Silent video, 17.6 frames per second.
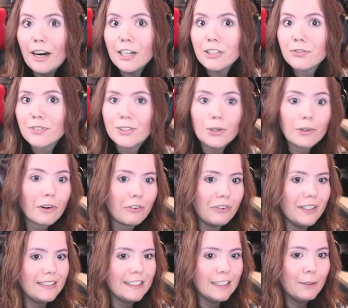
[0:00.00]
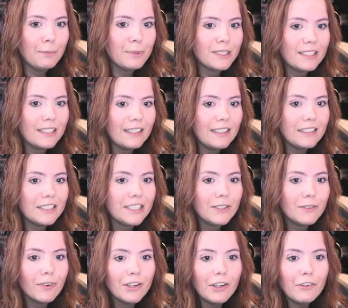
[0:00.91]
photography tips is
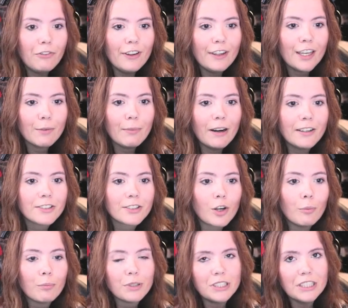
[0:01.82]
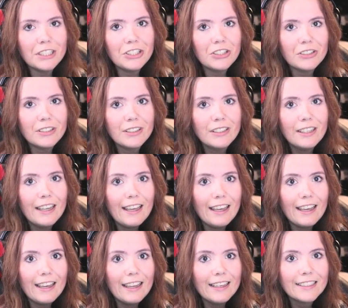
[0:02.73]
you want to think about composition,
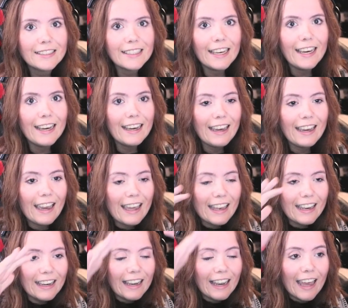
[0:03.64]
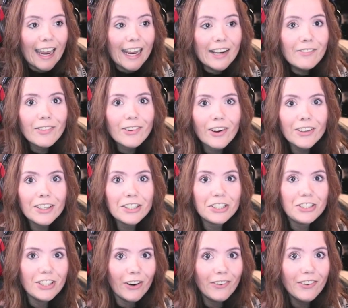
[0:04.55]
and I'm gonna
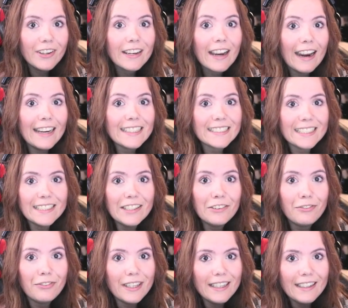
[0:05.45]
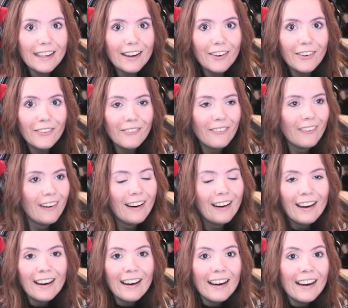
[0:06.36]
show you guys in the video
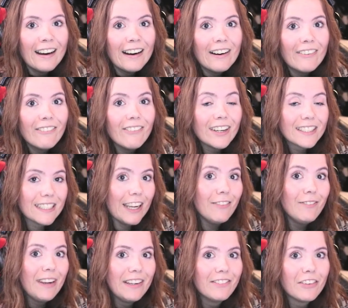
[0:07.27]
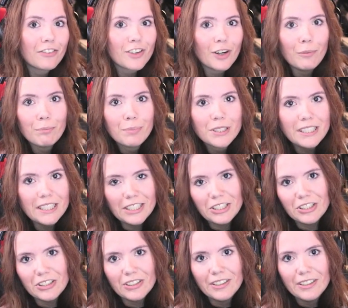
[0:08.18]
what I mean with
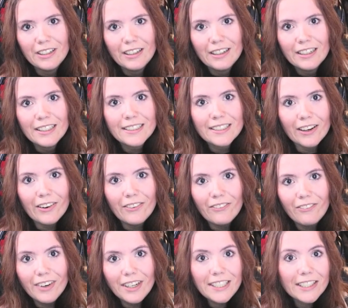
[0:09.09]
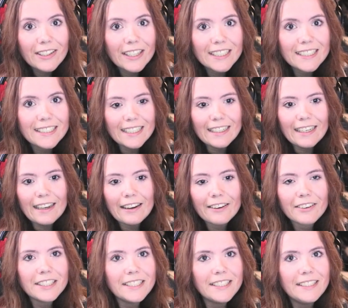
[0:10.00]
composition. So what you can see here
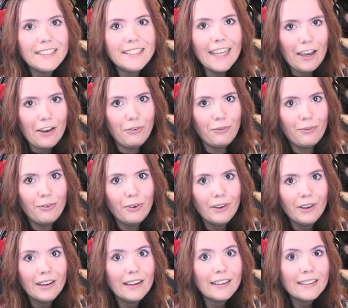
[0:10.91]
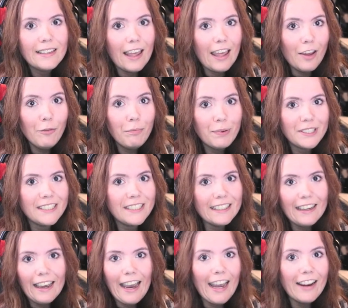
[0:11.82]
is Jeff, the
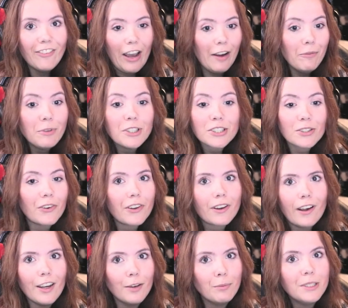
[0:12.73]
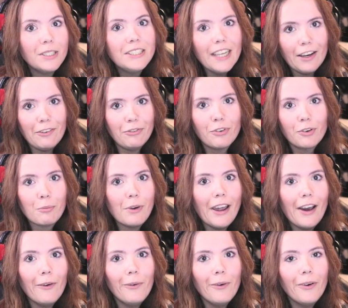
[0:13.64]
NPC. I'm just gonna call him Jeff from
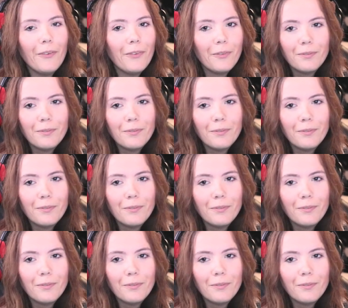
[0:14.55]
now on.